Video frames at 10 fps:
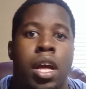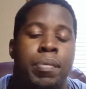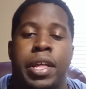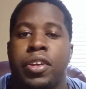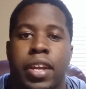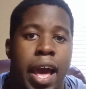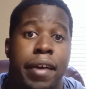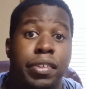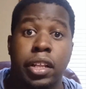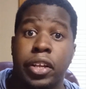because you're gonna
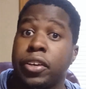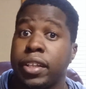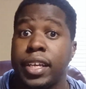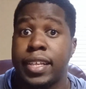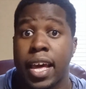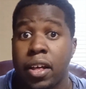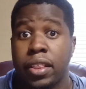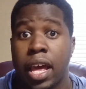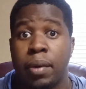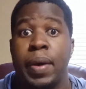have to literally tell
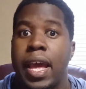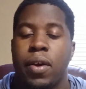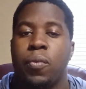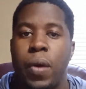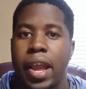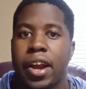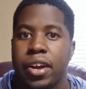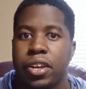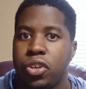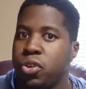them where
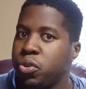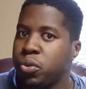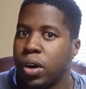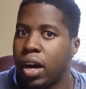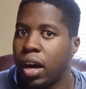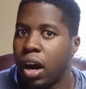you uh,